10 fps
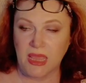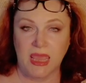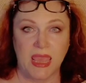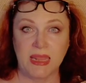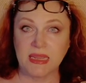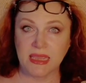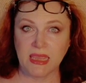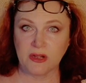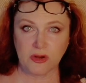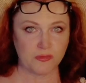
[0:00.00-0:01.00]
And
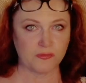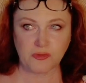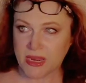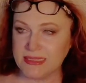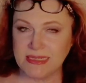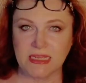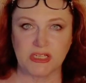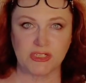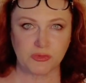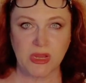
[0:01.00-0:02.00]
again her frantic
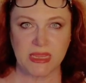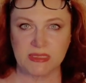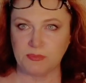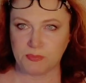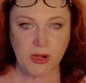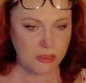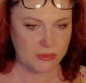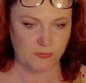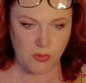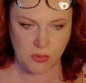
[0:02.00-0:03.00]
shrieks burst
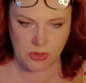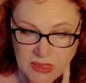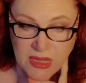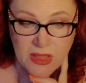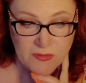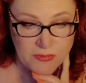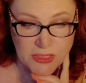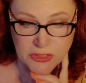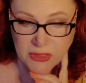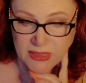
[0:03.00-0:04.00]
forth.
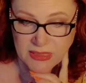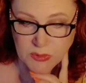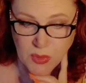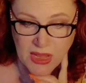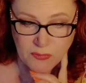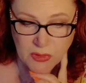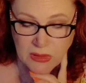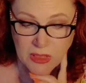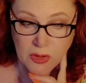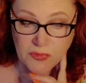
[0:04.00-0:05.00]
Fisher and his wife were
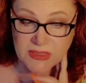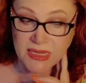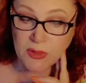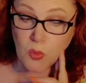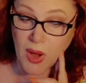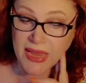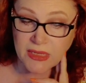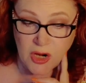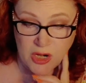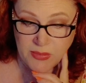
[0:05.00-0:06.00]
clothed in white
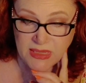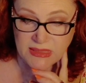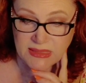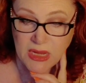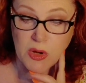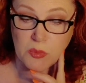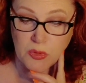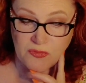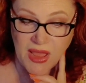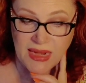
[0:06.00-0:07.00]
garments,
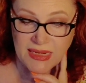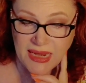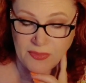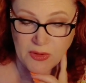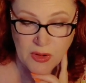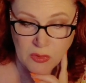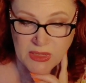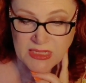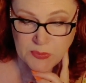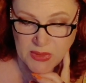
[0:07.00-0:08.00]
provided at their own
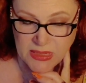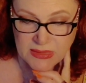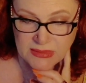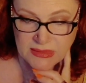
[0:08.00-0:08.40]
expense.